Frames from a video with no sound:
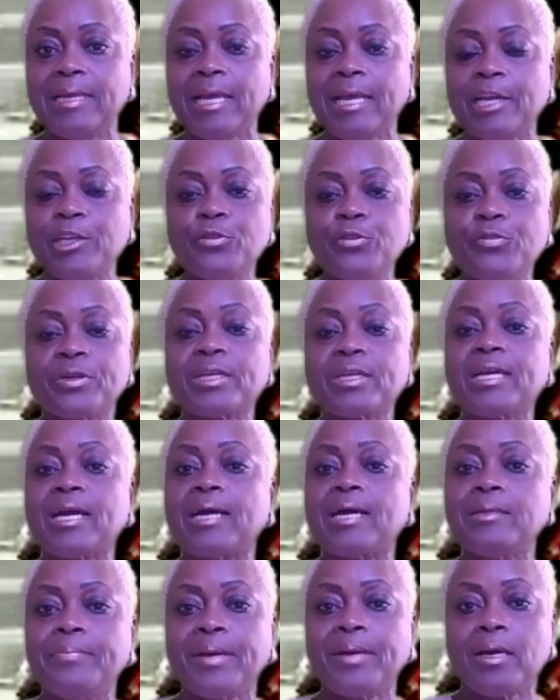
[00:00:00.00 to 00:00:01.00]
and you
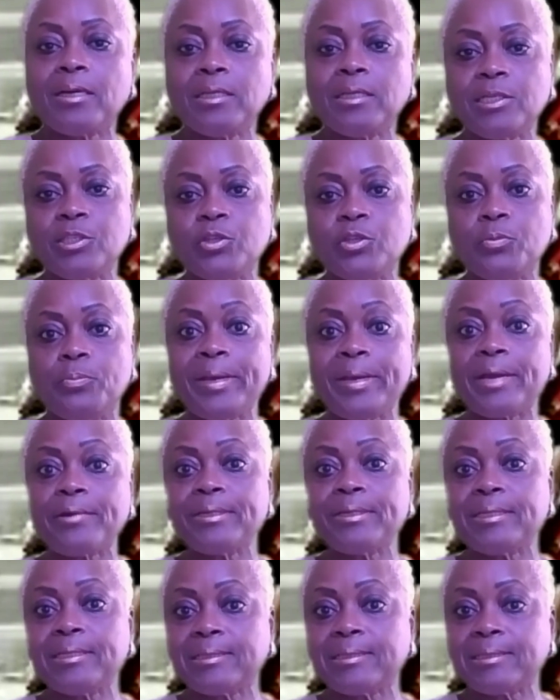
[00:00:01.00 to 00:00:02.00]
forgot about it and you
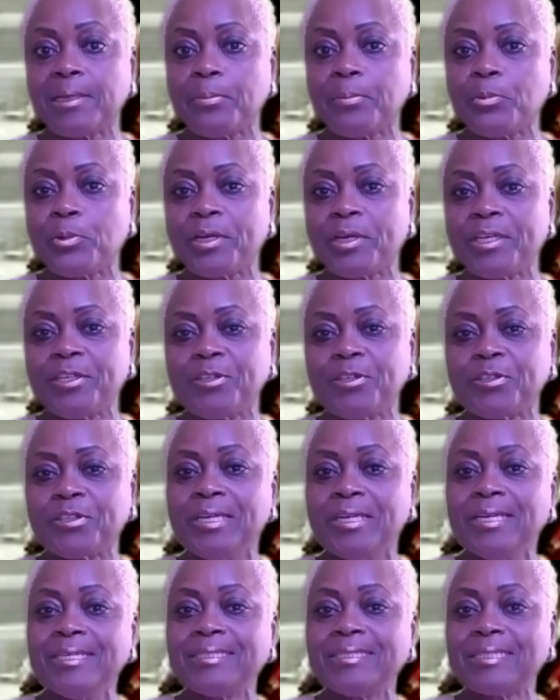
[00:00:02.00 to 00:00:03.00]
buried it somewhere in your
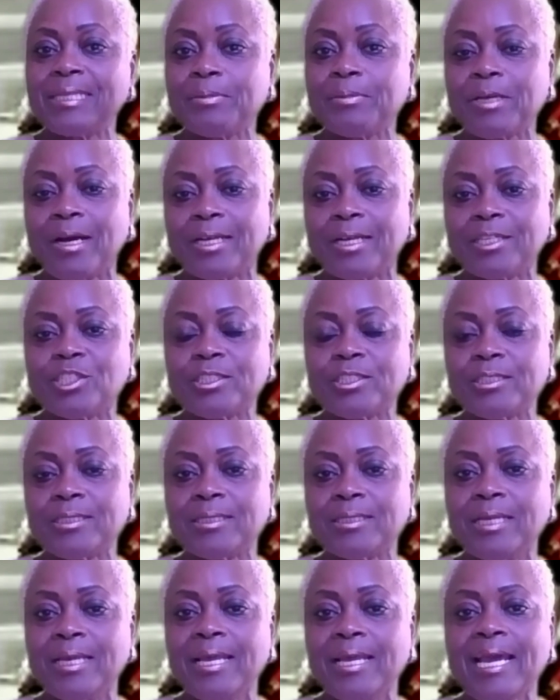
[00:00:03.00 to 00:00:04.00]
subconscious.